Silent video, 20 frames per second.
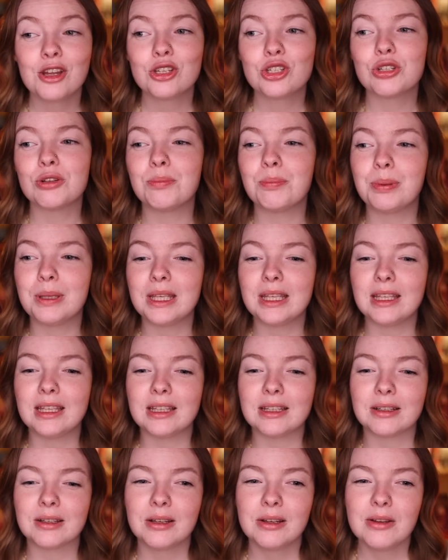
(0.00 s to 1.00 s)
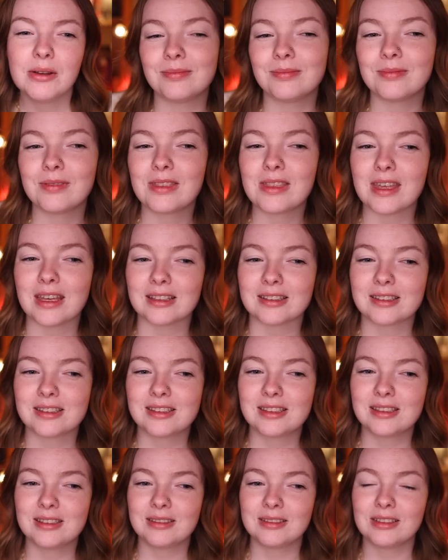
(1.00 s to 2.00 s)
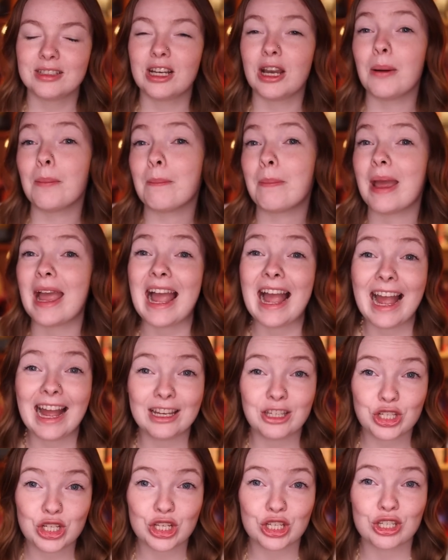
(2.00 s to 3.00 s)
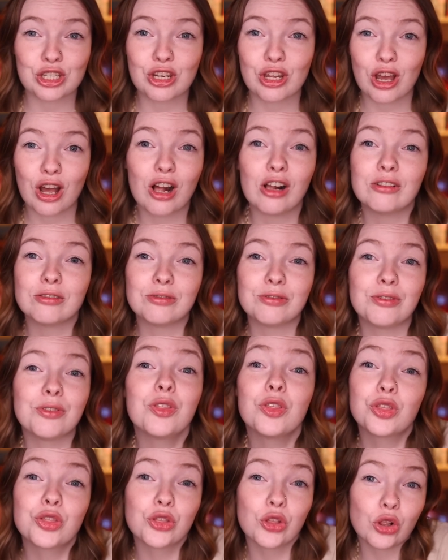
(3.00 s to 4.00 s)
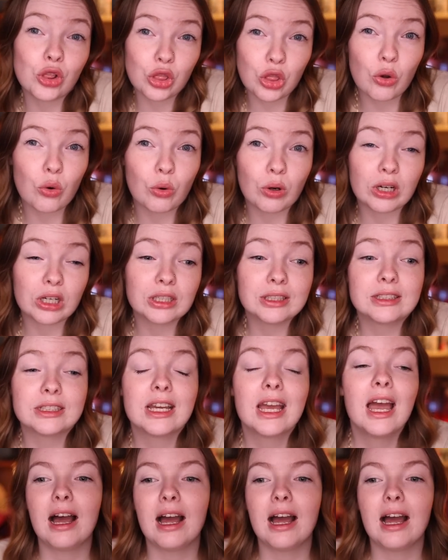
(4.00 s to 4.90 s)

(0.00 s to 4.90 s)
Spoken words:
to be this companion of the lord.